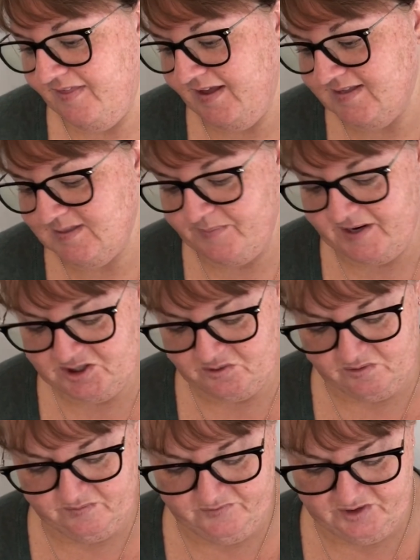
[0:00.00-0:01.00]
that's a partial
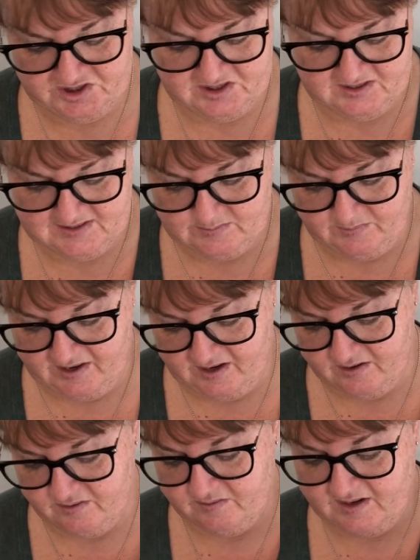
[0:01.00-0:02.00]
conversion as
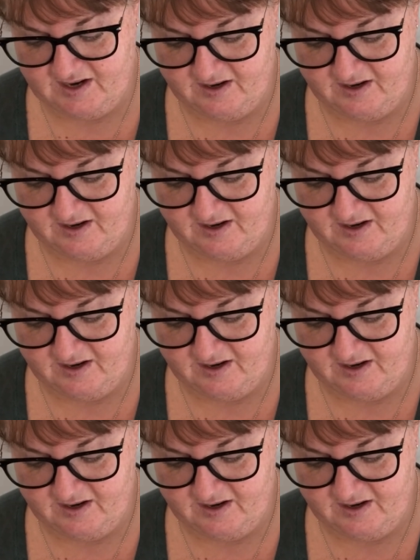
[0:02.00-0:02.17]
well.